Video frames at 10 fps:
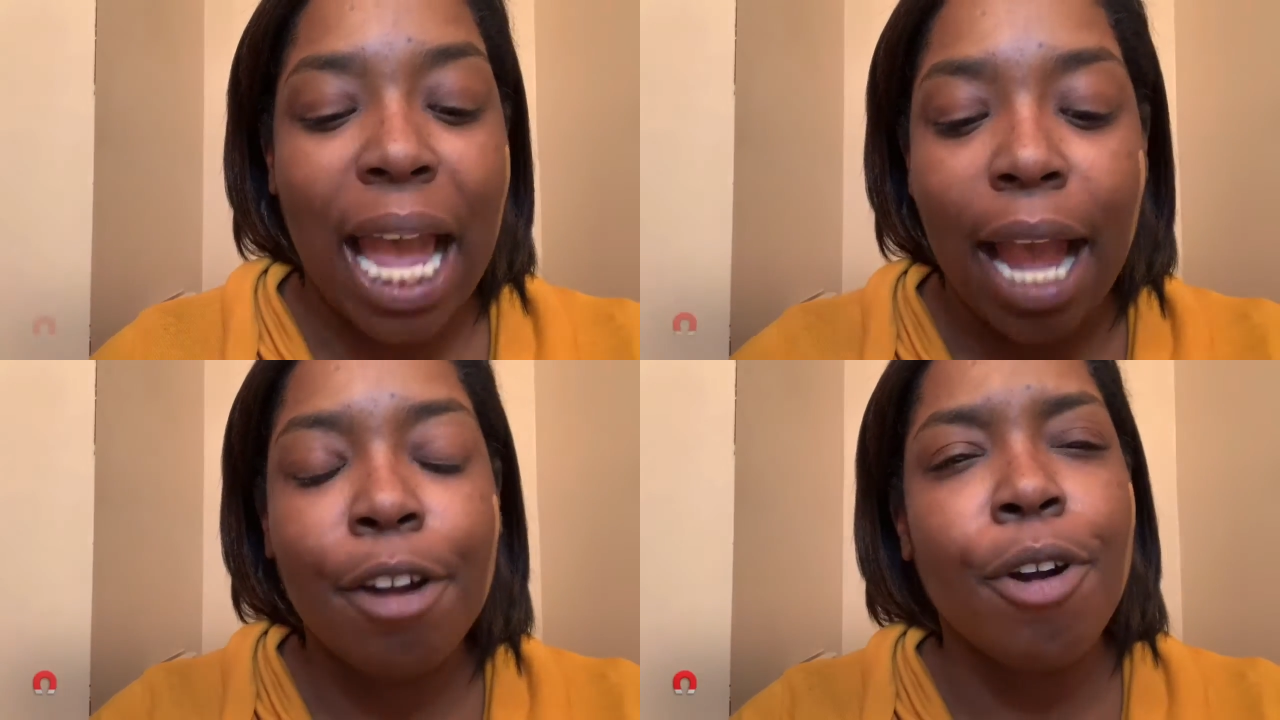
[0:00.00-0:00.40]

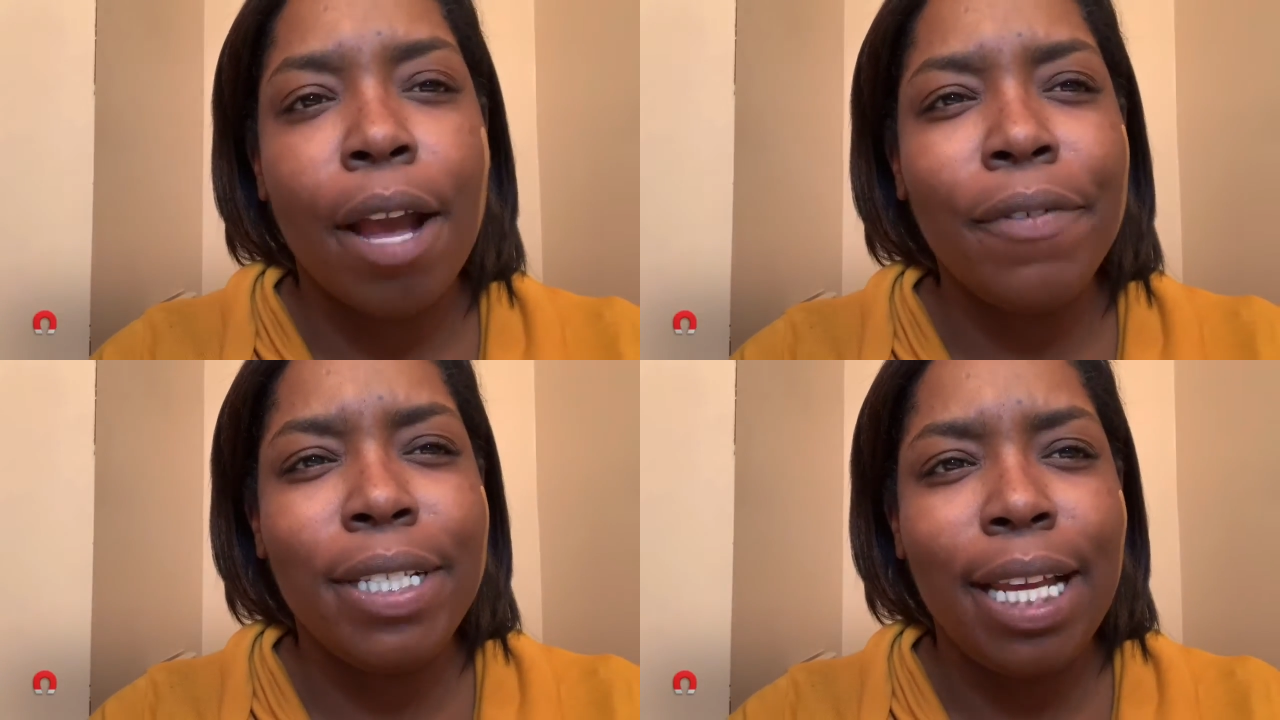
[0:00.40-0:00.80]
I
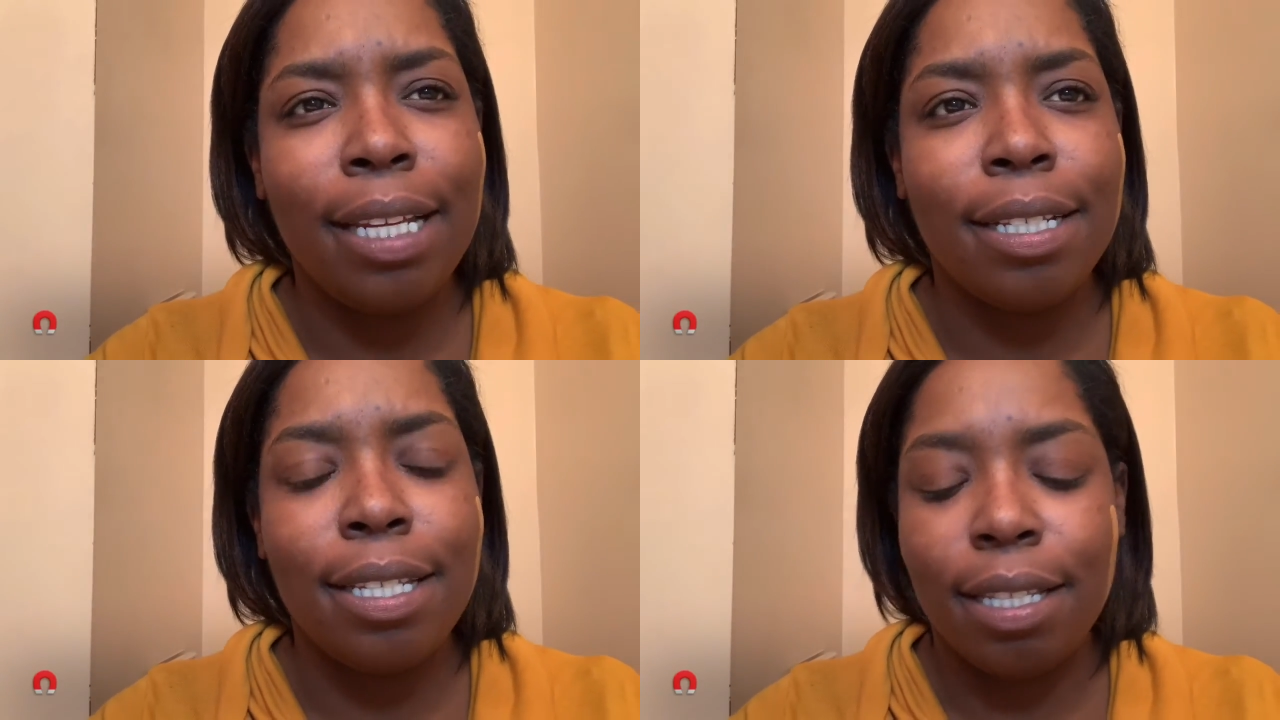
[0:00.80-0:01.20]

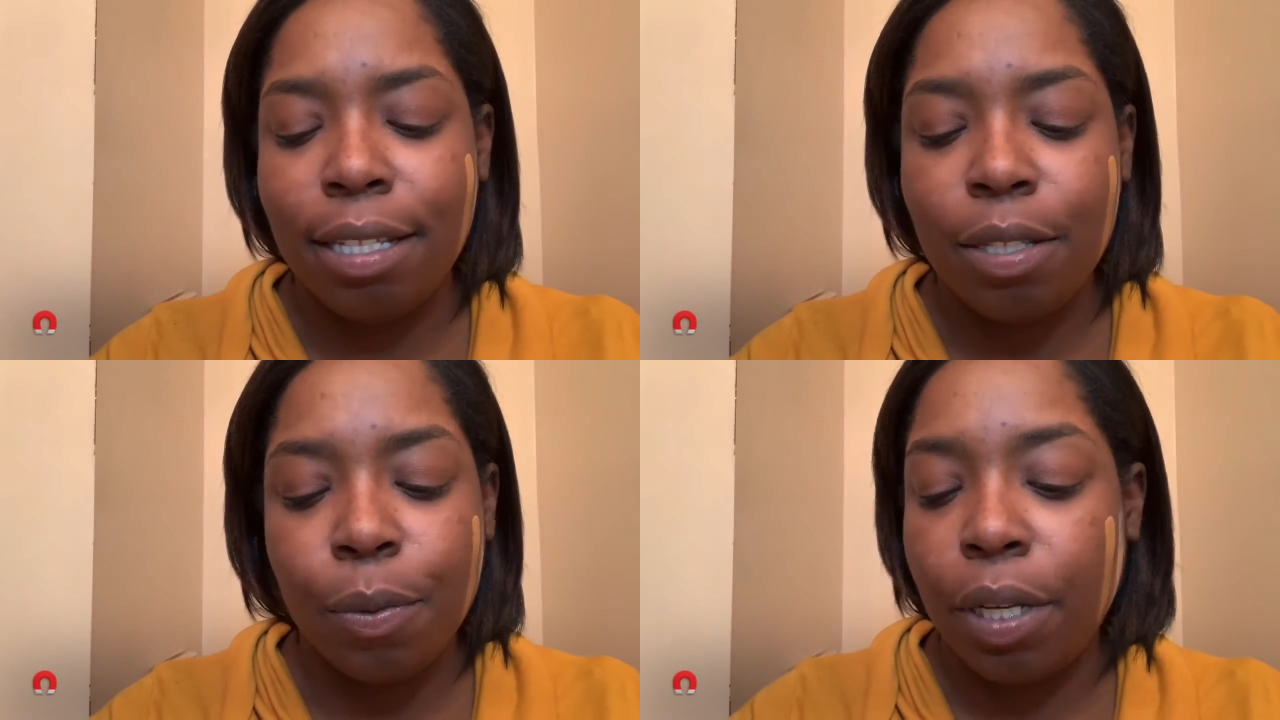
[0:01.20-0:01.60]
gravitated to
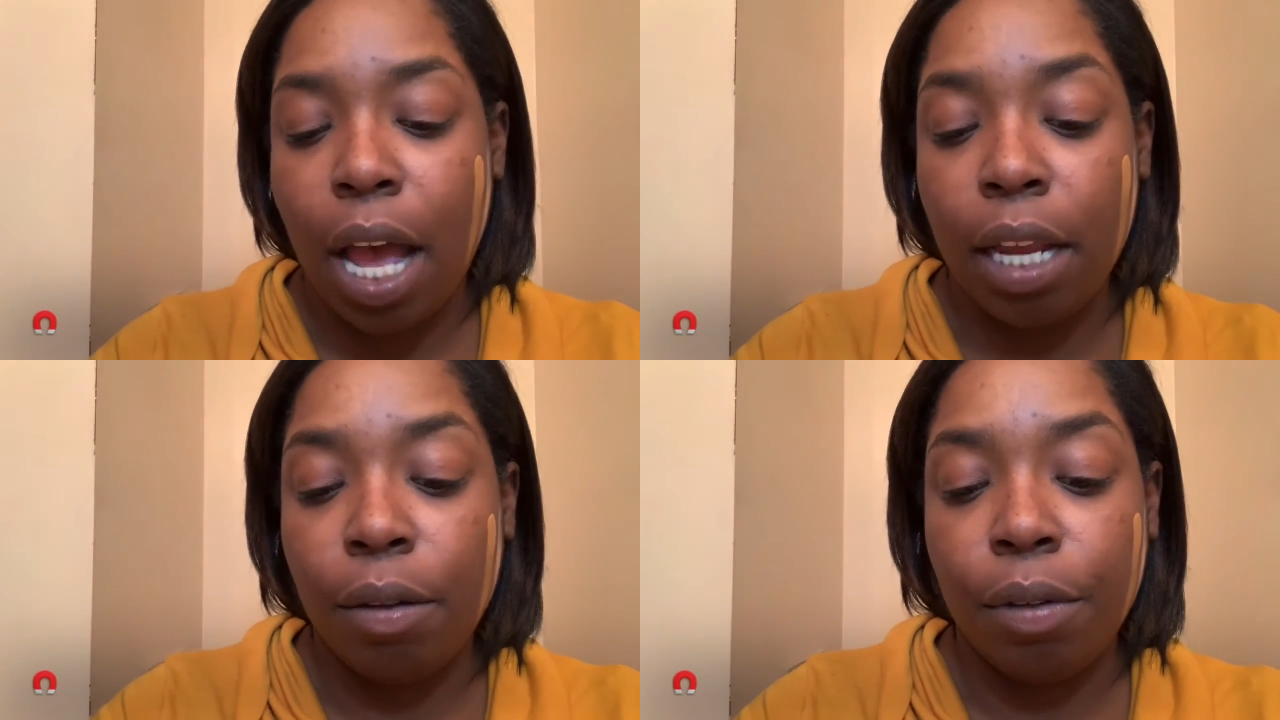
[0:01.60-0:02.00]
this one.
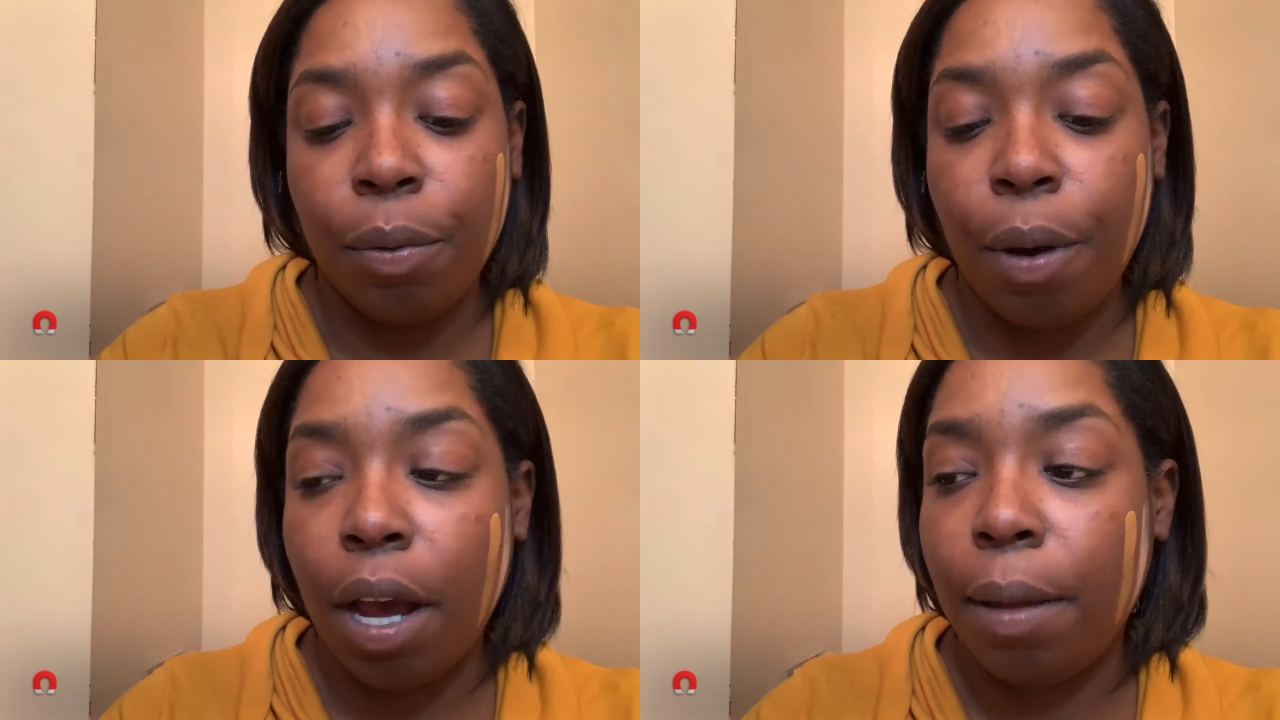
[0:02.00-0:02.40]
I don't know
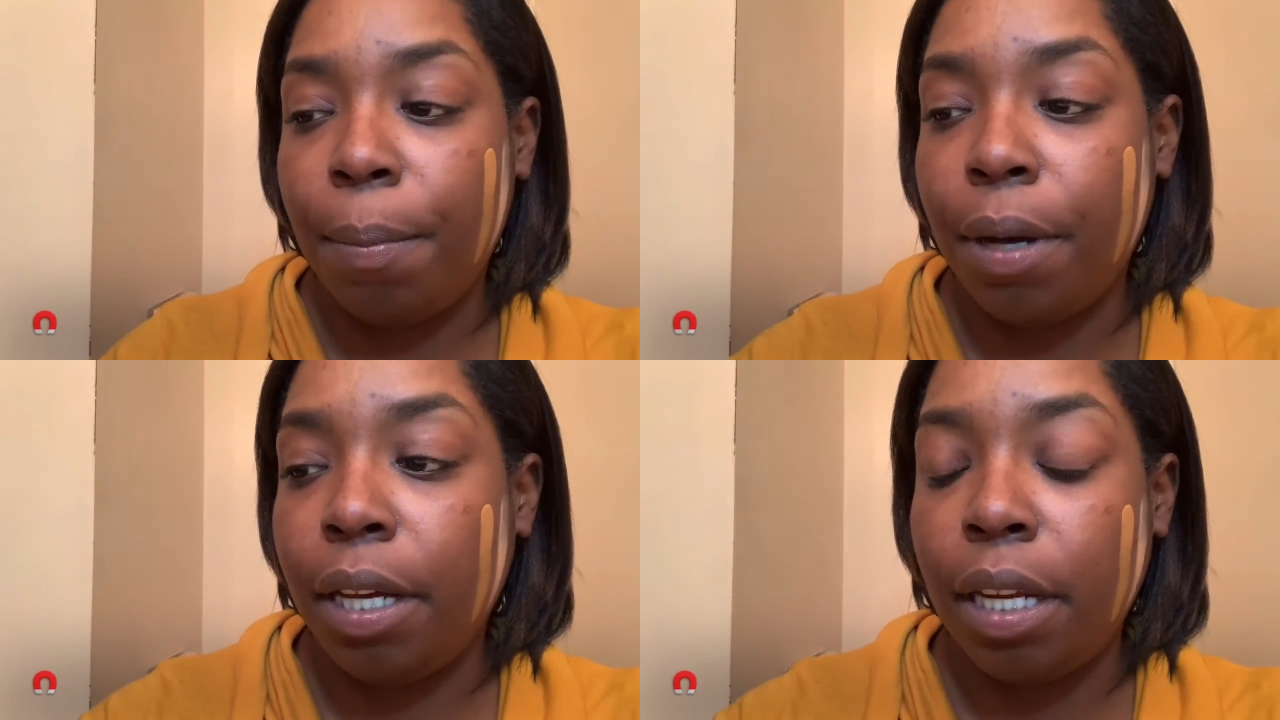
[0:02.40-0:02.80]
why,
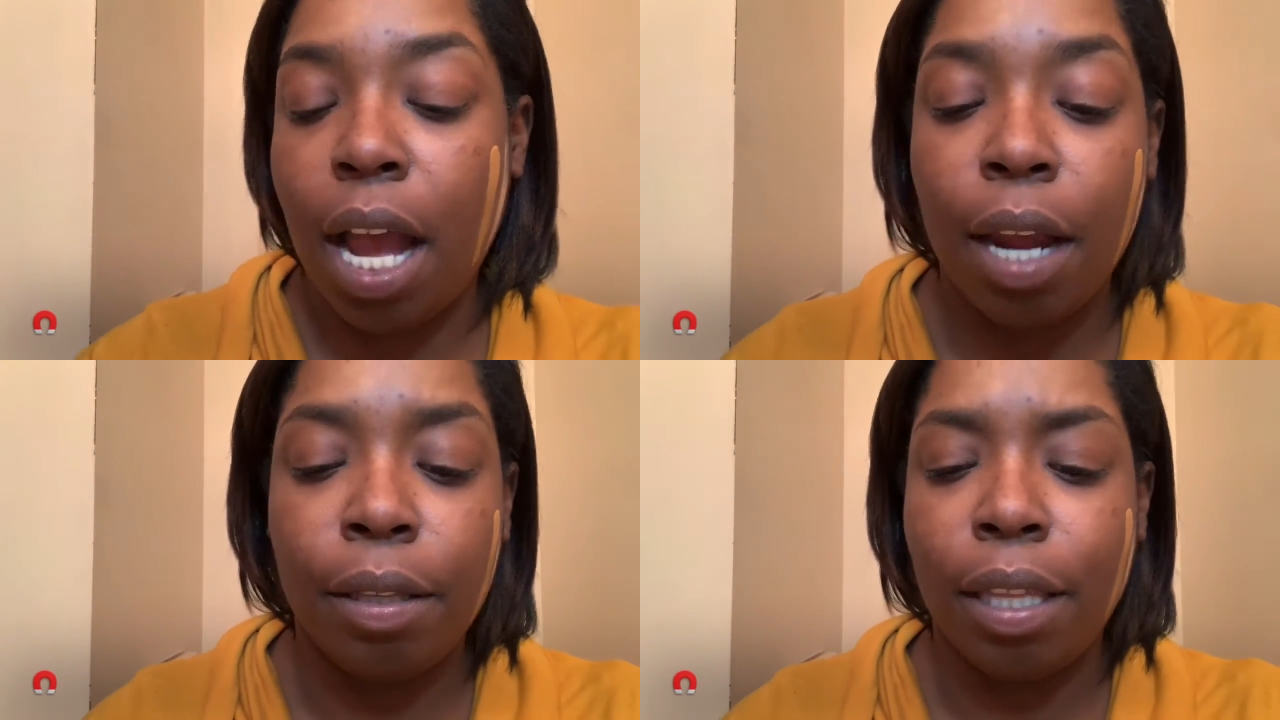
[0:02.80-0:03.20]
but
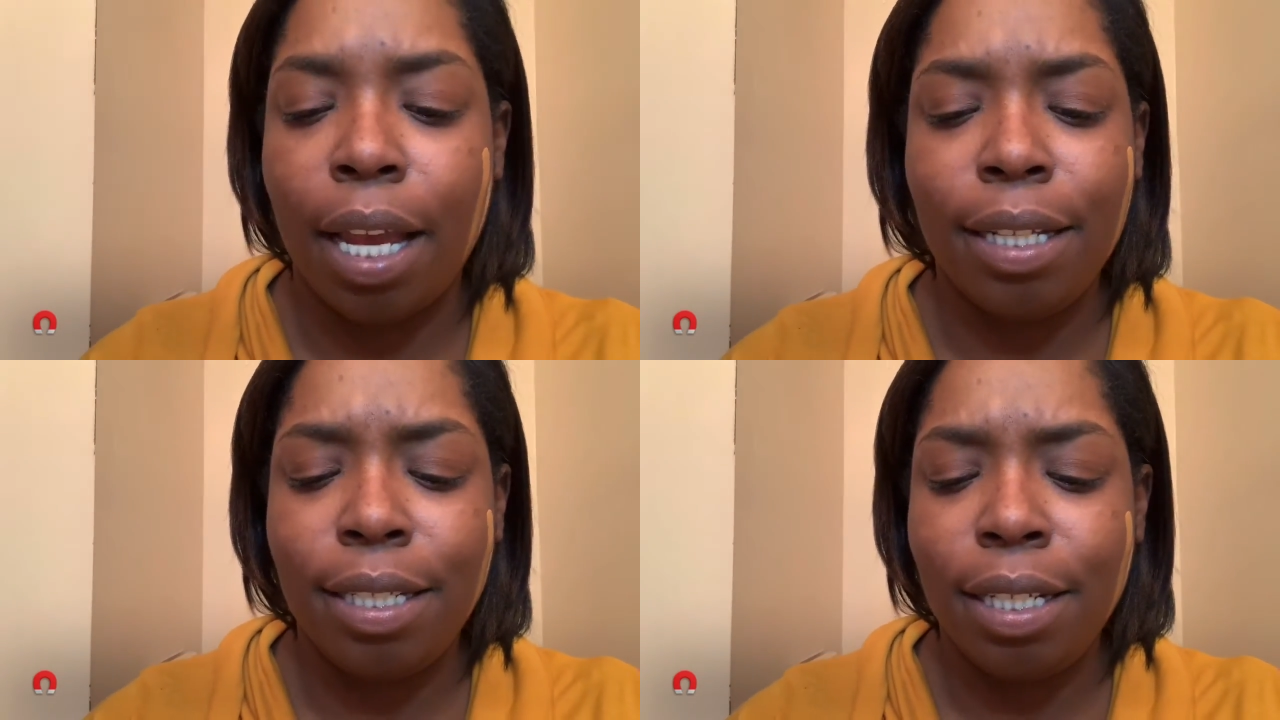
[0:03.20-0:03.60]
I
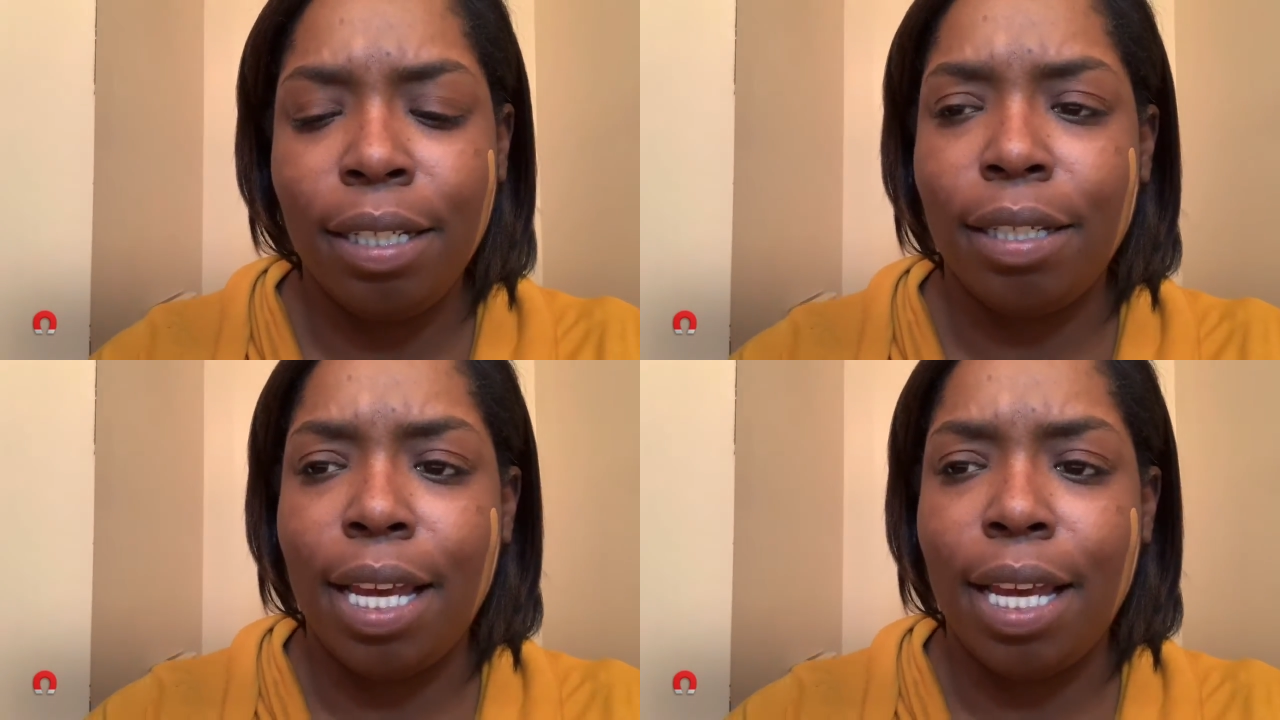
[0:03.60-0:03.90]
liked it.